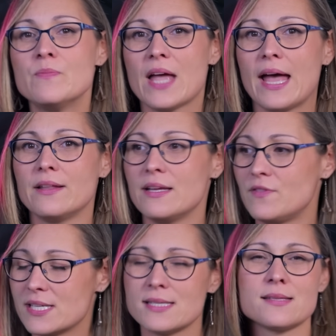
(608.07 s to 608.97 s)
and
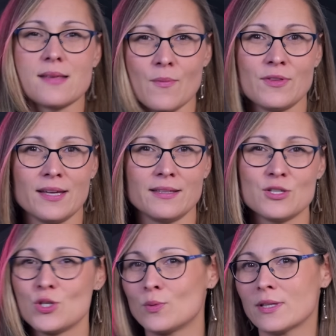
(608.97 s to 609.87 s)
if this is something
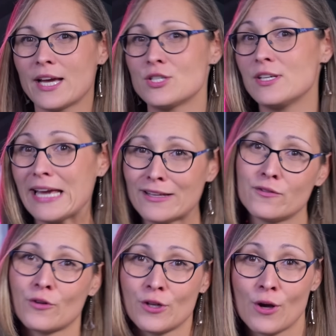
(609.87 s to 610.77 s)
that you would like to get
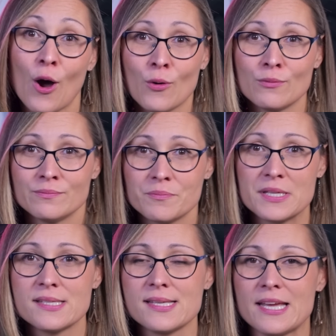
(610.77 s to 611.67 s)
for your own
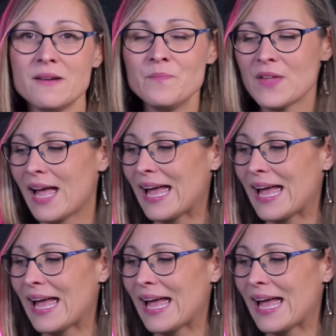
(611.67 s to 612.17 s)
PC.